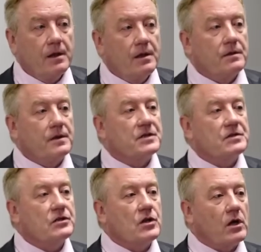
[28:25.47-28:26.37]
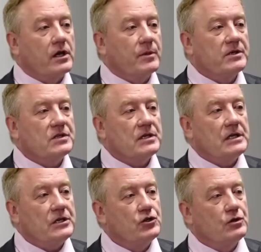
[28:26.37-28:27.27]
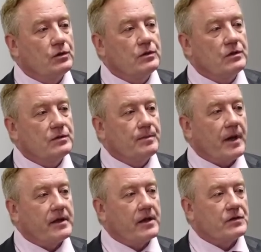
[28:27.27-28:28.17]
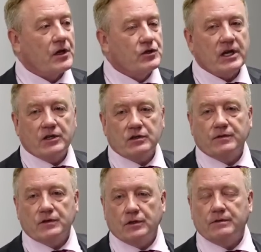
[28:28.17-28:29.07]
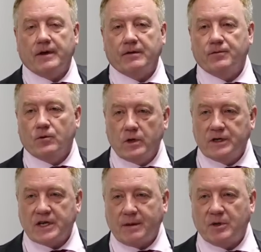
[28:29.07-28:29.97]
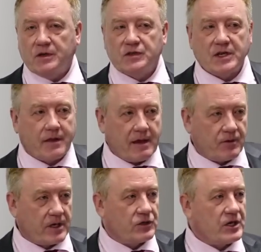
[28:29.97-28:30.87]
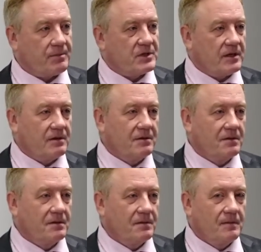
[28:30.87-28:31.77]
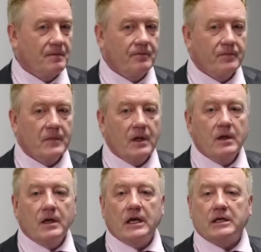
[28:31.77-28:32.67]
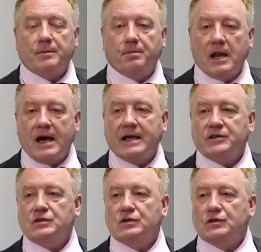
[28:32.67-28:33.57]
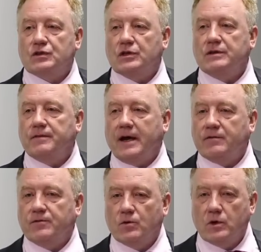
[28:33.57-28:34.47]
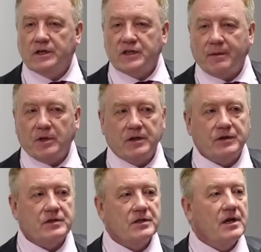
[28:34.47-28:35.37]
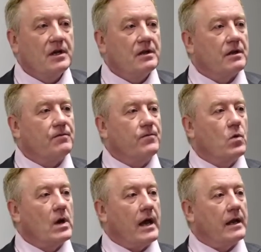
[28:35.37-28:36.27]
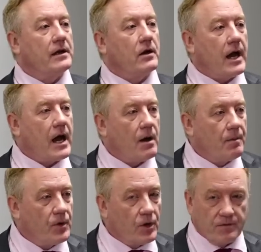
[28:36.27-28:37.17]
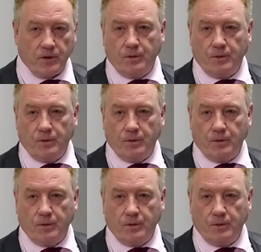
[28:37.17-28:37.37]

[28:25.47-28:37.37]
This is a document issued by the Association of Certified Fraud Examiners, South Africa chapter. It applies to certified fraud examiners that fall under our purview.